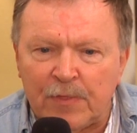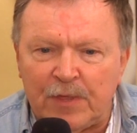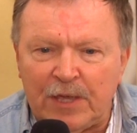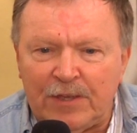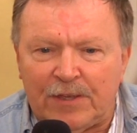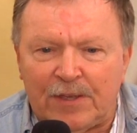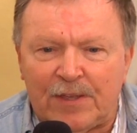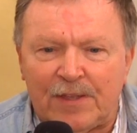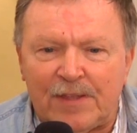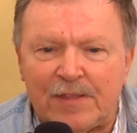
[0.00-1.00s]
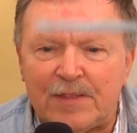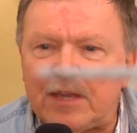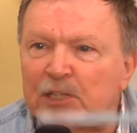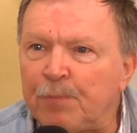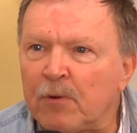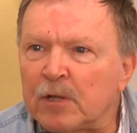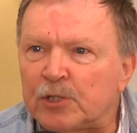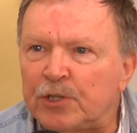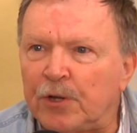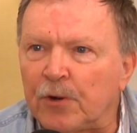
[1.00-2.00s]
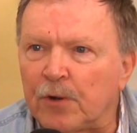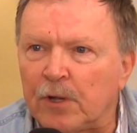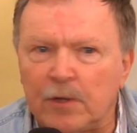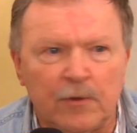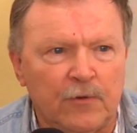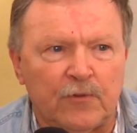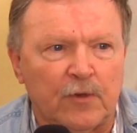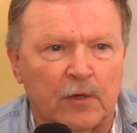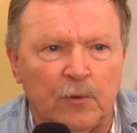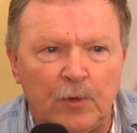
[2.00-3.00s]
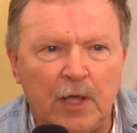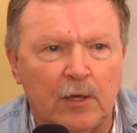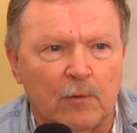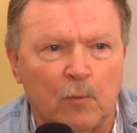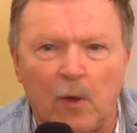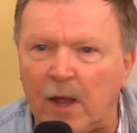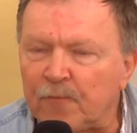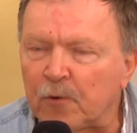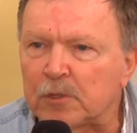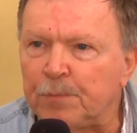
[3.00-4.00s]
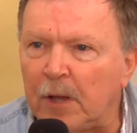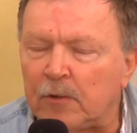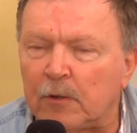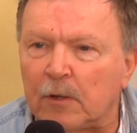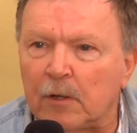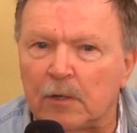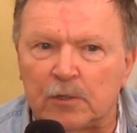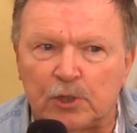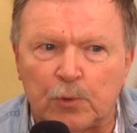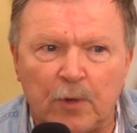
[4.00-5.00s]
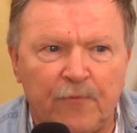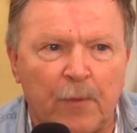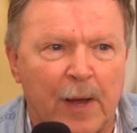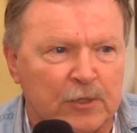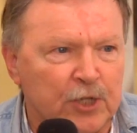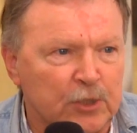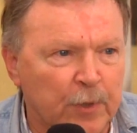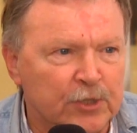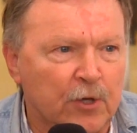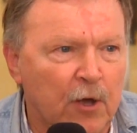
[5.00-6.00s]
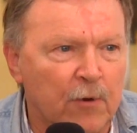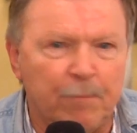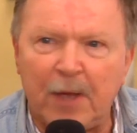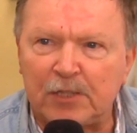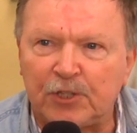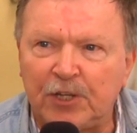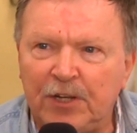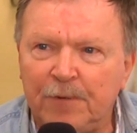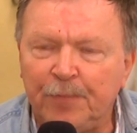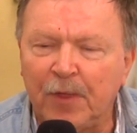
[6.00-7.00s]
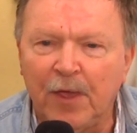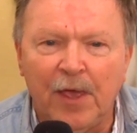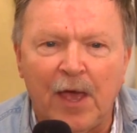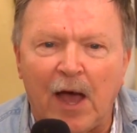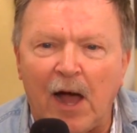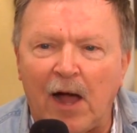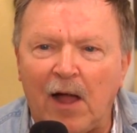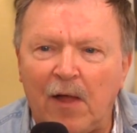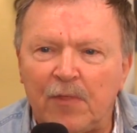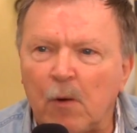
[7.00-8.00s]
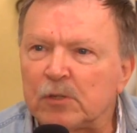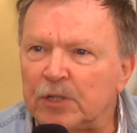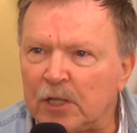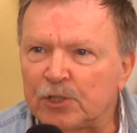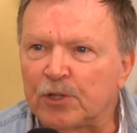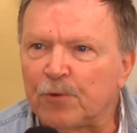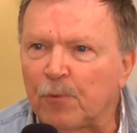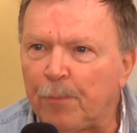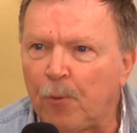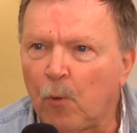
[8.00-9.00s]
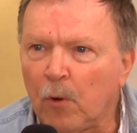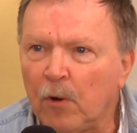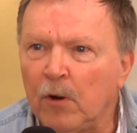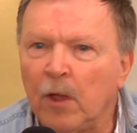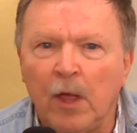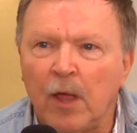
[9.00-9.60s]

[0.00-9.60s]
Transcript: The, the experience here is unique. When I first met uh, Cherif about six weeks ago in Pasadena, uh, there was an instant rapport.